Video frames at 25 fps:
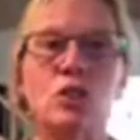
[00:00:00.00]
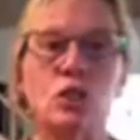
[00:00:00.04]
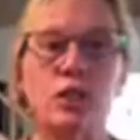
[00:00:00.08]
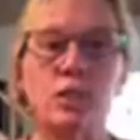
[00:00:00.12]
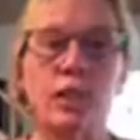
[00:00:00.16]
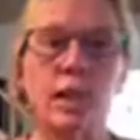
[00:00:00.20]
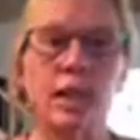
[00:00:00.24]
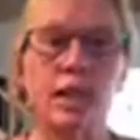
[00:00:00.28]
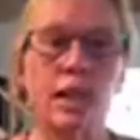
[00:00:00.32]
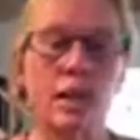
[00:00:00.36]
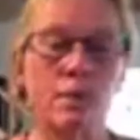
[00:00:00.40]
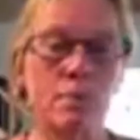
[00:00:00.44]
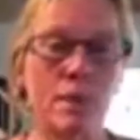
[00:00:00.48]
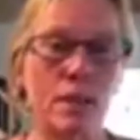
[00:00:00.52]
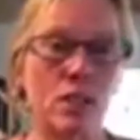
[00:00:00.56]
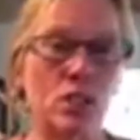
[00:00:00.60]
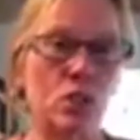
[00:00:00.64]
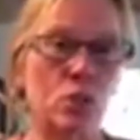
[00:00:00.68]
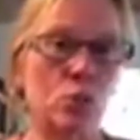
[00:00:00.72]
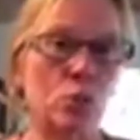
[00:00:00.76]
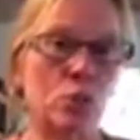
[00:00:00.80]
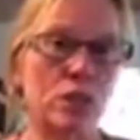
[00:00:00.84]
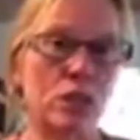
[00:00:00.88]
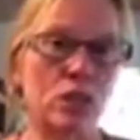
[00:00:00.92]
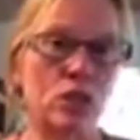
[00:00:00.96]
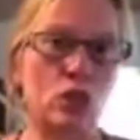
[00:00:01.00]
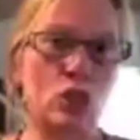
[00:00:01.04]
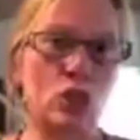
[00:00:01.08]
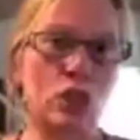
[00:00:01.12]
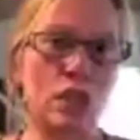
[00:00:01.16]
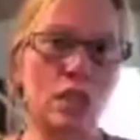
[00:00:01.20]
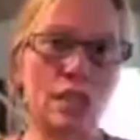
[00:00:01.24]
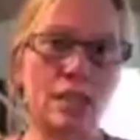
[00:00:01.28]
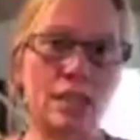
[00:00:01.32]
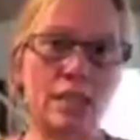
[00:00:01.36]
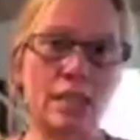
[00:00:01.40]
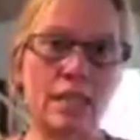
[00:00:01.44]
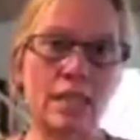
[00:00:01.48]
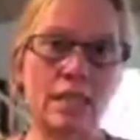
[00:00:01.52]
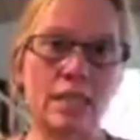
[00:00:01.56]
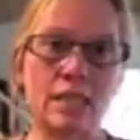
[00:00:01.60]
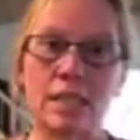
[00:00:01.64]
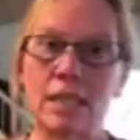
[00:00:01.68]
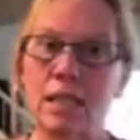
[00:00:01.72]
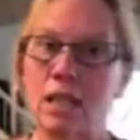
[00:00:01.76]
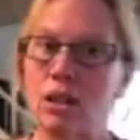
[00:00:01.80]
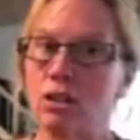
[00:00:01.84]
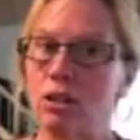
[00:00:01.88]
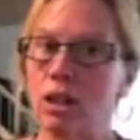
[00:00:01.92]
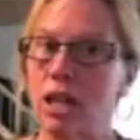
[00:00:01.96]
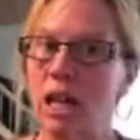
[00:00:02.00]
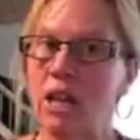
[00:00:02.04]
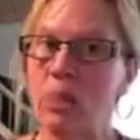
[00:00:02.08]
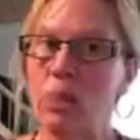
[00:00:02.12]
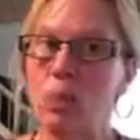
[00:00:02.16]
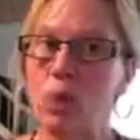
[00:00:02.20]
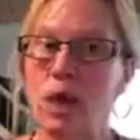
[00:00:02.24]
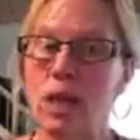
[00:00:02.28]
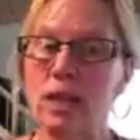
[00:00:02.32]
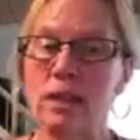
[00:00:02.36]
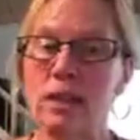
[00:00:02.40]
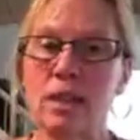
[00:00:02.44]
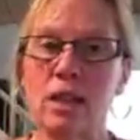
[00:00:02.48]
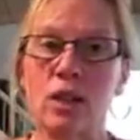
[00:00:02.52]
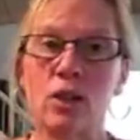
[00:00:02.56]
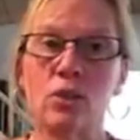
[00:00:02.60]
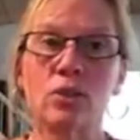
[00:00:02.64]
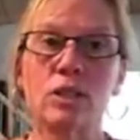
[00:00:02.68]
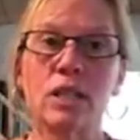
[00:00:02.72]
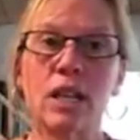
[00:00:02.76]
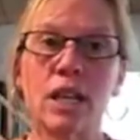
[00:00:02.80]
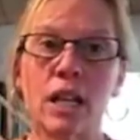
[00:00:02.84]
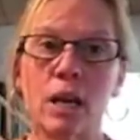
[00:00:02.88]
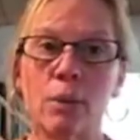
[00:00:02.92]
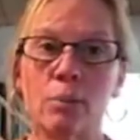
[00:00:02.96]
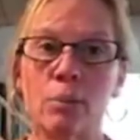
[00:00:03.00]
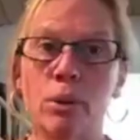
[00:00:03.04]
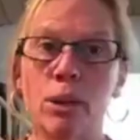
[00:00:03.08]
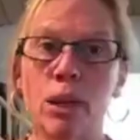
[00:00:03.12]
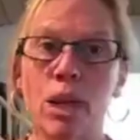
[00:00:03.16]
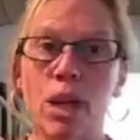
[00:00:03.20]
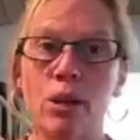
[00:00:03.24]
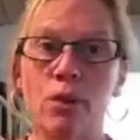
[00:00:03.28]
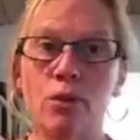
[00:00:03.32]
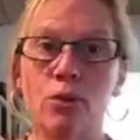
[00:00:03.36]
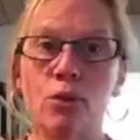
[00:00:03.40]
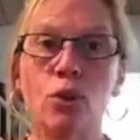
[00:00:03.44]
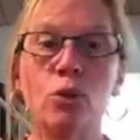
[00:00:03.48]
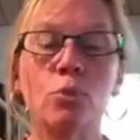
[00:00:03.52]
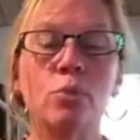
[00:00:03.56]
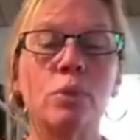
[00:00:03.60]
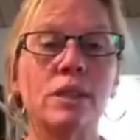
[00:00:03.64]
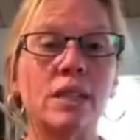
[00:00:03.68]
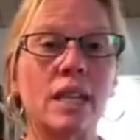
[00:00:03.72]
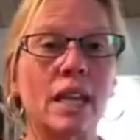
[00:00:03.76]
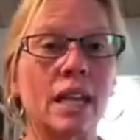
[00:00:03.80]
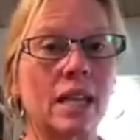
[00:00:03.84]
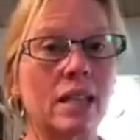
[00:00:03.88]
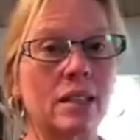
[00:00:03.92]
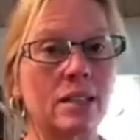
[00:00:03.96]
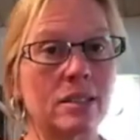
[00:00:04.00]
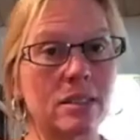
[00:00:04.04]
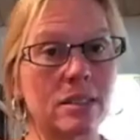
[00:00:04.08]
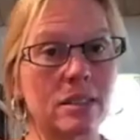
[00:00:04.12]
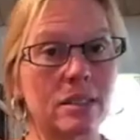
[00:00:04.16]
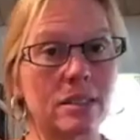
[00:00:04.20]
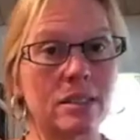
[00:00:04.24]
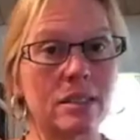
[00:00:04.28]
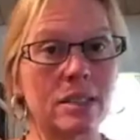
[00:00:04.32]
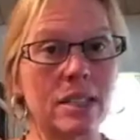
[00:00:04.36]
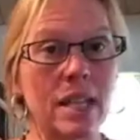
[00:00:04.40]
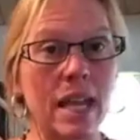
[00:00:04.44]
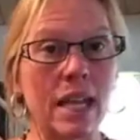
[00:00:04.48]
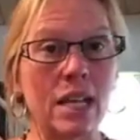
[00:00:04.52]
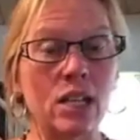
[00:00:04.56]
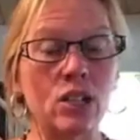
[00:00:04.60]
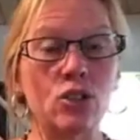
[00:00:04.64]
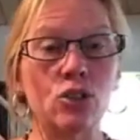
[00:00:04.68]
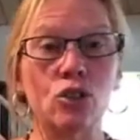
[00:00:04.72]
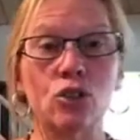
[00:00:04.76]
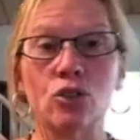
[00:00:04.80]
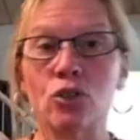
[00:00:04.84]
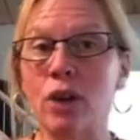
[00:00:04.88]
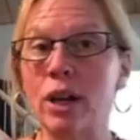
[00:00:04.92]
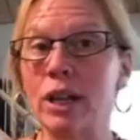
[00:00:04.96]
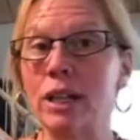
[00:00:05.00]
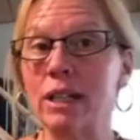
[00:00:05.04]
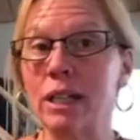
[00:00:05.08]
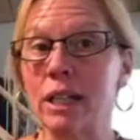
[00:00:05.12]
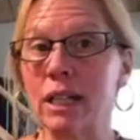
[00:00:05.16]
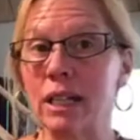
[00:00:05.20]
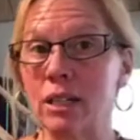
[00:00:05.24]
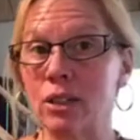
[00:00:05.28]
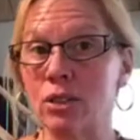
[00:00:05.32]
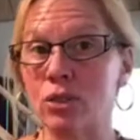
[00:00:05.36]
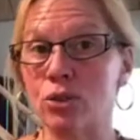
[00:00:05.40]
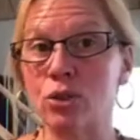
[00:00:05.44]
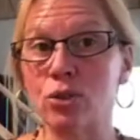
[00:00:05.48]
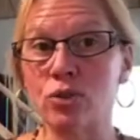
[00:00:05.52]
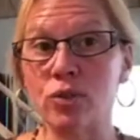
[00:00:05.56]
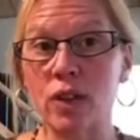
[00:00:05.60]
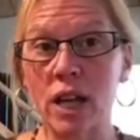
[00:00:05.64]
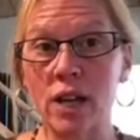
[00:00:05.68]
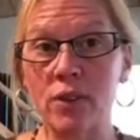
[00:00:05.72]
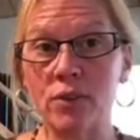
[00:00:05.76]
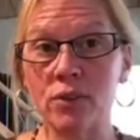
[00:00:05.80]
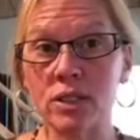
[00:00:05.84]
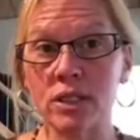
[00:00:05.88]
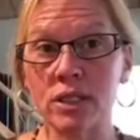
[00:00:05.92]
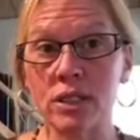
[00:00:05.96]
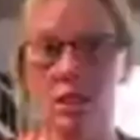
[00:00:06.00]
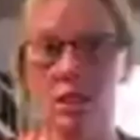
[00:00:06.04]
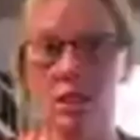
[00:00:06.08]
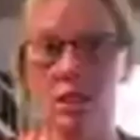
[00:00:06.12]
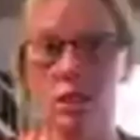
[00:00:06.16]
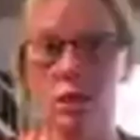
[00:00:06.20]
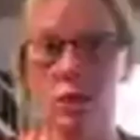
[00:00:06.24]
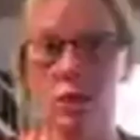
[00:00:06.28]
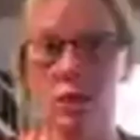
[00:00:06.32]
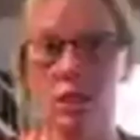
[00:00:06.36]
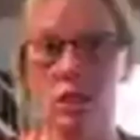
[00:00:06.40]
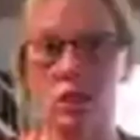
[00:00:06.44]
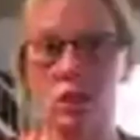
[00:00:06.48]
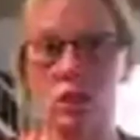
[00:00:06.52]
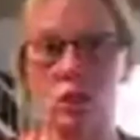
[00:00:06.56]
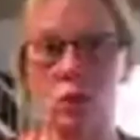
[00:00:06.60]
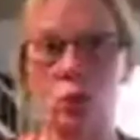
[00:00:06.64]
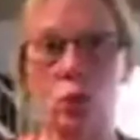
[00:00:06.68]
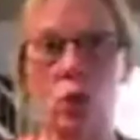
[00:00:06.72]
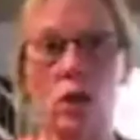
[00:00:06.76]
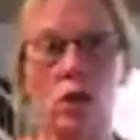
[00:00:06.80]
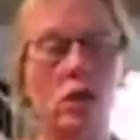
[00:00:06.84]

Just like I mentioned with the chia seeds, they're lightweight, they don't take up a lot of room, but they can sustain you greatly in a survival situation.